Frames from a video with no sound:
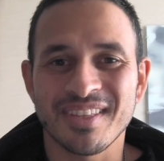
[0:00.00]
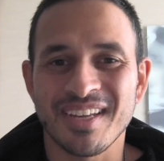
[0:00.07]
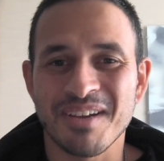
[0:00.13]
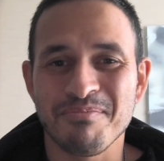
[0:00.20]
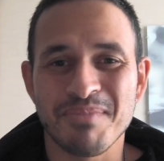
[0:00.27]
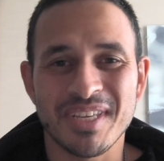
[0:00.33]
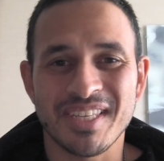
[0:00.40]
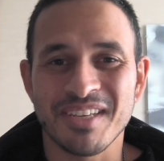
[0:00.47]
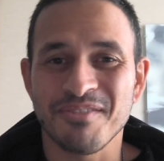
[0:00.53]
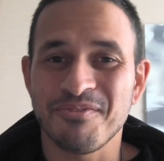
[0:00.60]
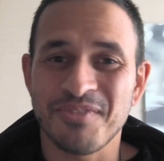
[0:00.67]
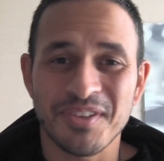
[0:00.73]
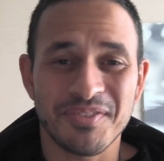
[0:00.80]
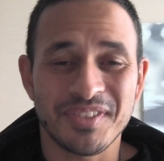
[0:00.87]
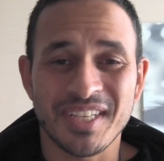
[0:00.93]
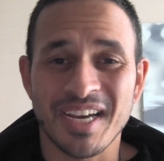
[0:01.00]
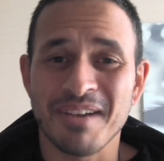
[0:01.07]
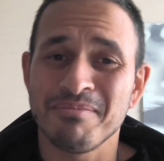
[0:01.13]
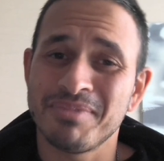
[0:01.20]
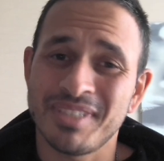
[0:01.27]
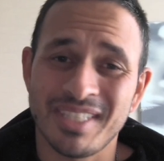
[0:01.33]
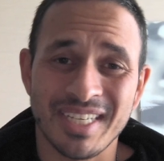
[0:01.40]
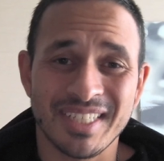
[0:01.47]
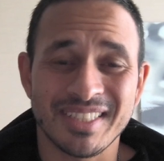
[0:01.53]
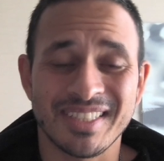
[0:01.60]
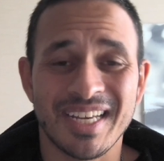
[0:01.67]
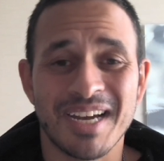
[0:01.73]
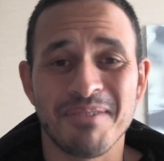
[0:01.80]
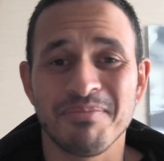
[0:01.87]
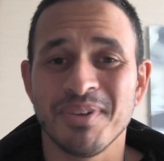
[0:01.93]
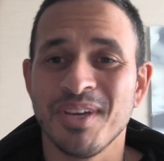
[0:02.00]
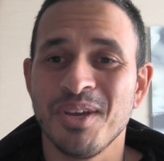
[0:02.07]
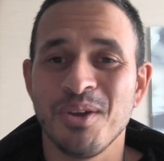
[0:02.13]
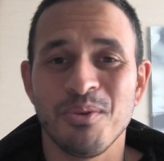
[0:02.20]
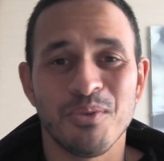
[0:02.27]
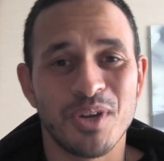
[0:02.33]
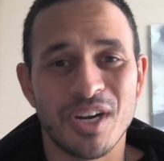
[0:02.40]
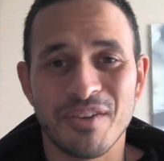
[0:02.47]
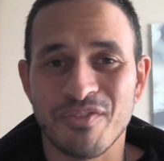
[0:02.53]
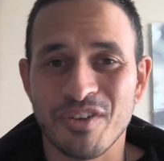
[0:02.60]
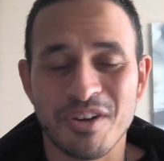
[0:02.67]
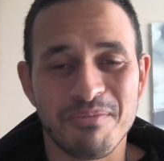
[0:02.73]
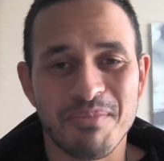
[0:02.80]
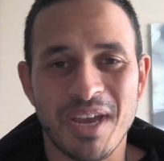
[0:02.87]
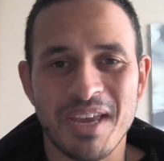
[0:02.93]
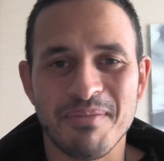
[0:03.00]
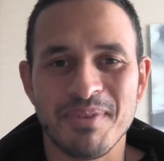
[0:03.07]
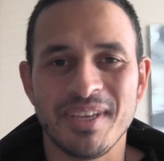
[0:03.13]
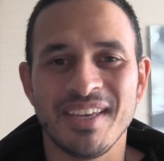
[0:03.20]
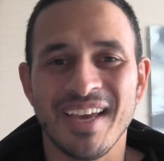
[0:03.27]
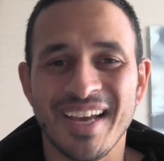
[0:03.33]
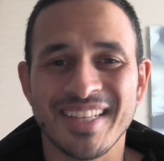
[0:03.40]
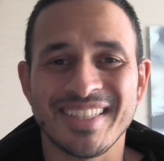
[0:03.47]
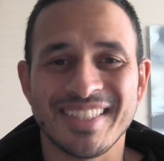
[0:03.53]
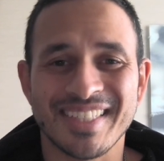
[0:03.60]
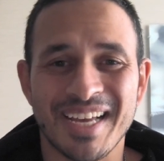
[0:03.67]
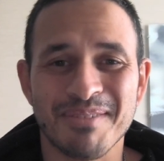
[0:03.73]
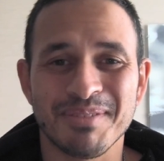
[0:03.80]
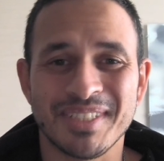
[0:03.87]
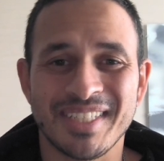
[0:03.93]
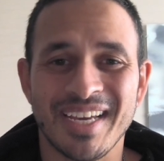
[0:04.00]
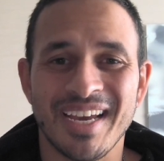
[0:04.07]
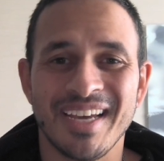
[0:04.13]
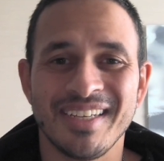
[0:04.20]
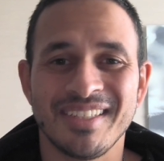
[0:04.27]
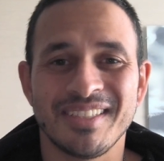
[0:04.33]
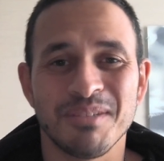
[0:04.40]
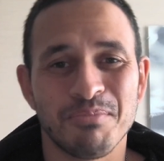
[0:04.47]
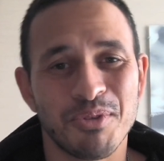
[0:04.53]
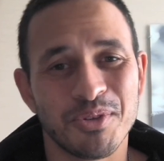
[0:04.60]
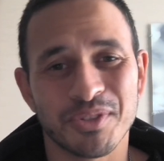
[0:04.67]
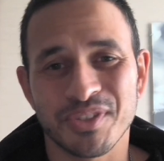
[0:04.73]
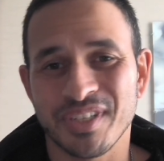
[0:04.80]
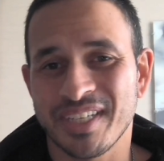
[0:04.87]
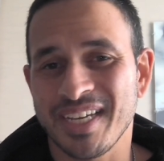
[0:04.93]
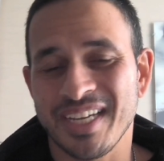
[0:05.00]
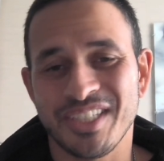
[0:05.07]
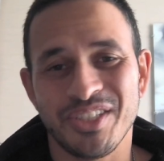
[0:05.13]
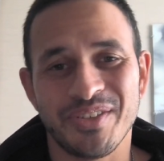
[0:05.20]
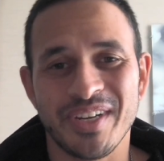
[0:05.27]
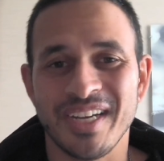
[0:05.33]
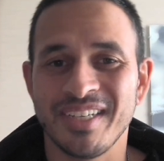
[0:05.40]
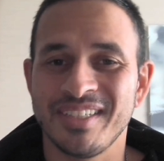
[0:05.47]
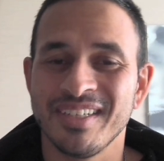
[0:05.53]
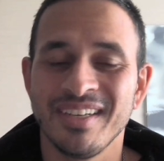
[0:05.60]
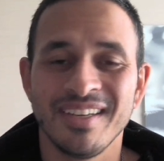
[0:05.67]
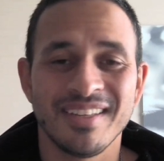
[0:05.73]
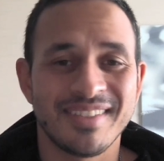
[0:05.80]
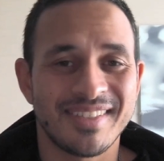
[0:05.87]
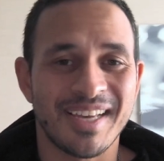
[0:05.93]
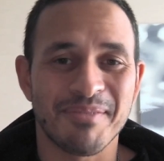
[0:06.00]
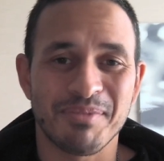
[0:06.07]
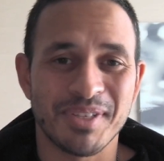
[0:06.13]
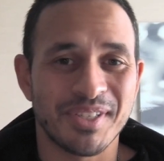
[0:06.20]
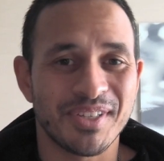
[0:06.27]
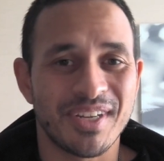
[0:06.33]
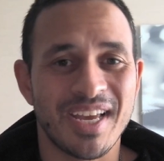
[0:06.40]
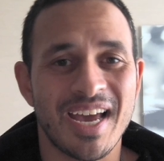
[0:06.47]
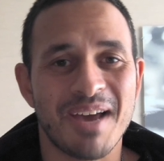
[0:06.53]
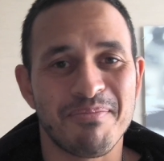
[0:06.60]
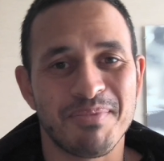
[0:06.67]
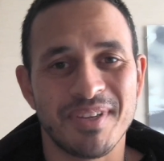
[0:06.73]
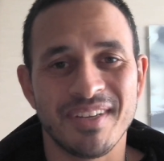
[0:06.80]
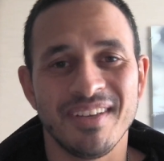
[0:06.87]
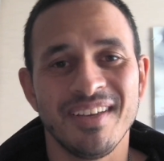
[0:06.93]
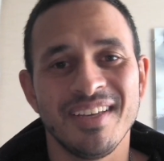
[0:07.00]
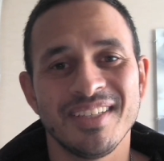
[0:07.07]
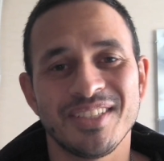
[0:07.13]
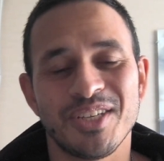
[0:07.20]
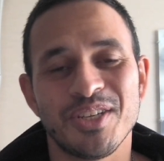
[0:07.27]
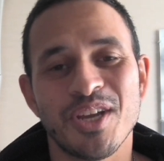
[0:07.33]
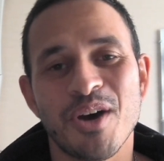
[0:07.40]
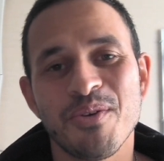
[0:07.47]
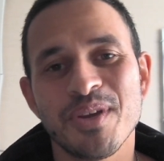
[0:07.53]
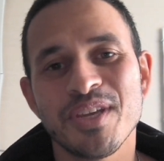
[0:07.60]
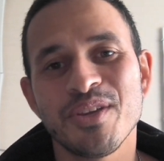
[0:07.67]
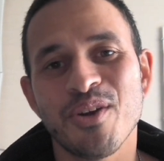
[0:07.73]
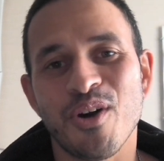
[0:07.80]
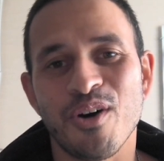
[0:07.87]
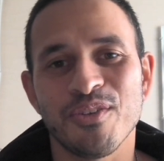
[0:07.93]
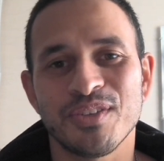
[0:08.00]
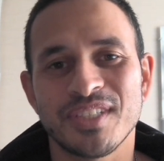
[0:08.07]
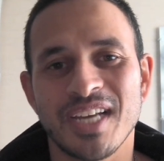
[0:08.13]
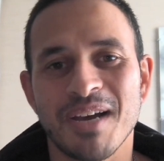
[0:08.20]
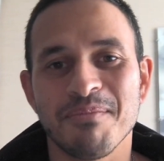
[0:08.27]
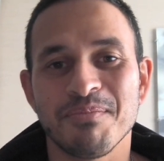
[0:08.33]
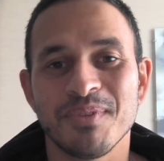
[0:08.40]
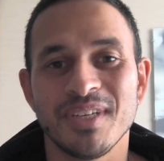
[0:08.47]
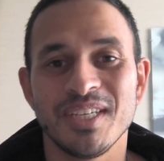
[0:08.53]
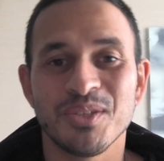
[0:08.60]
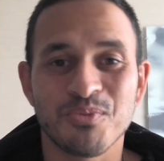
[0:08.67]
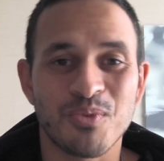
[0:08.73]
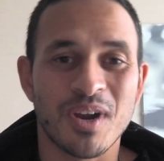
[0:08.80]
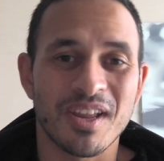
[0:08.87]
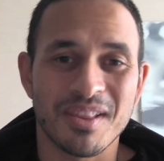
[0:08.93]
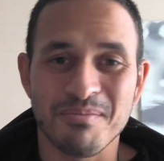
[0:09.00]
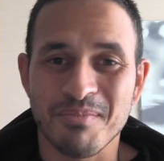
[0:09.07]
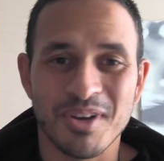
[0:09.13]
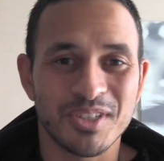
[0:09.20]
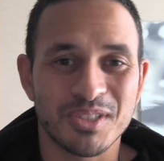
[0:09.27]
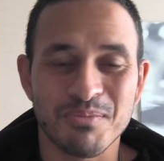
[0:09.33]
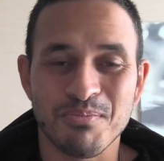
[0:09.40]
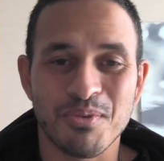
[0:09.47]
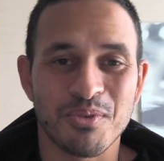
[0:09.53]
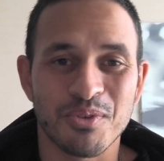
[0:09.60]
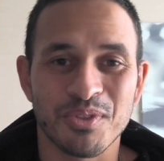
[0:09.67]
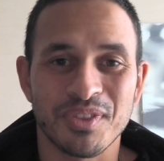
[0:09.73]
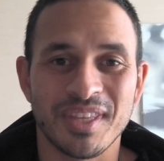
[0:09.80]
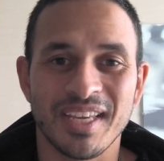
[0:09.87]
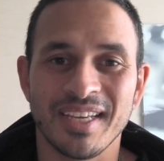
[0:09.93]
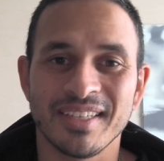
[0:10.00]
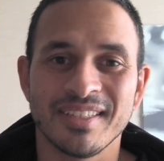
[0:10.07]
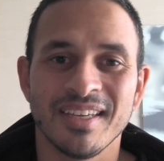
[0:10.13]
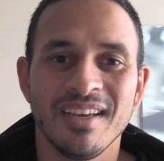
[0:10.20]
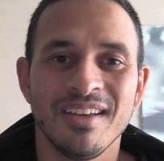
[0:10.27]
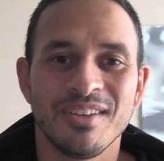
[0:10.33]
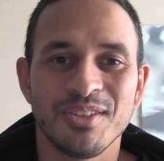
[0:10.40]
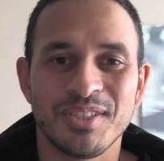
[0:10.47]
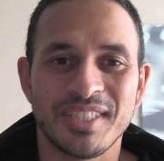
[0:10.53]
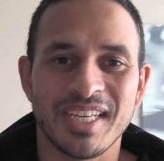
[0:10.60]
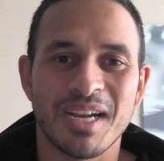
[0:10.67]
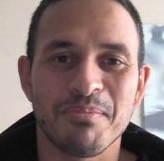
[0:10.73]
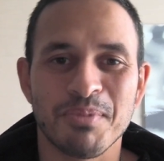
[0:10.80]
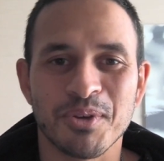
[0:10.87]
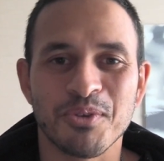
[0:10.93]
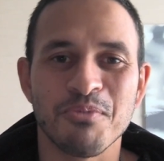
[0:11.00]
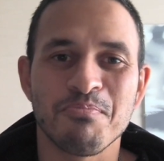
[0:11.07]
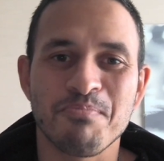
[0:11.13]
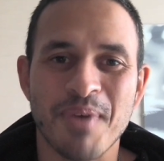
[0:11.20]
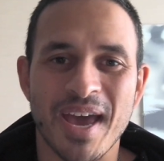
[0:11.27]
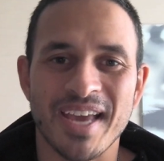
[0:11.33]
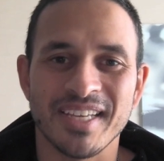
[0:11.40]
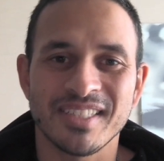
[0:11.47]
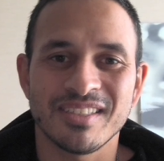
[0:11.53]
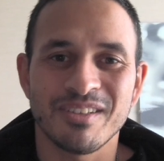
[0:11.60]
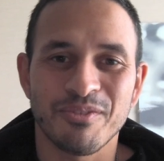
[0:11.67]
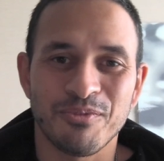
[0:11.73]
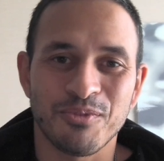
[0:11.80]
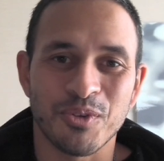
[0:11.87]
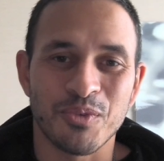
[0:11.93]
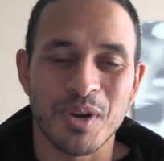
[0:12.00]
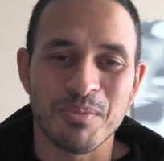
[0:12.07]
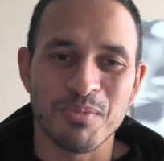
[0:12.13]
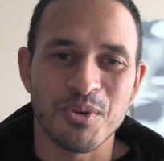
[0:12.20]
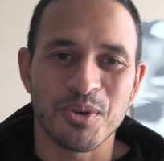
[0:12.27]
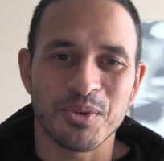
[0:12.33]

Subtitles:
that are missing fifth stump, sixth stump, whatever it may be, at some stage the ball's going to catch your edge, something's going to happen. So knowing your off stump is one of the most important things to set up a good base for red ball